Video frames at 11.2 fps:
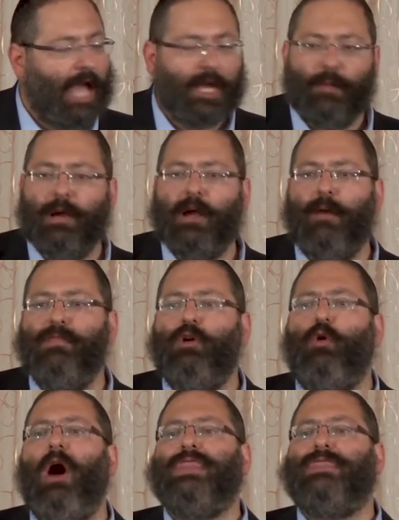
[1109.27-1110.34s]
I can become the
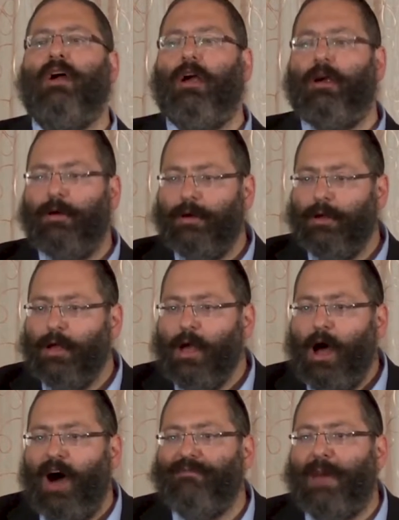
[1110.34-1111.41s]
author
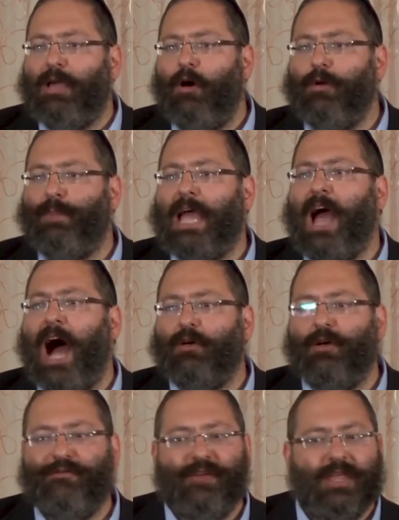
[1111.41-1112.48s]
of my own
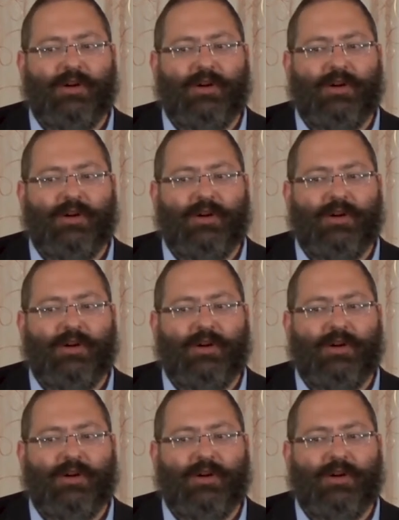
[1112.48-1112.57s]
biography,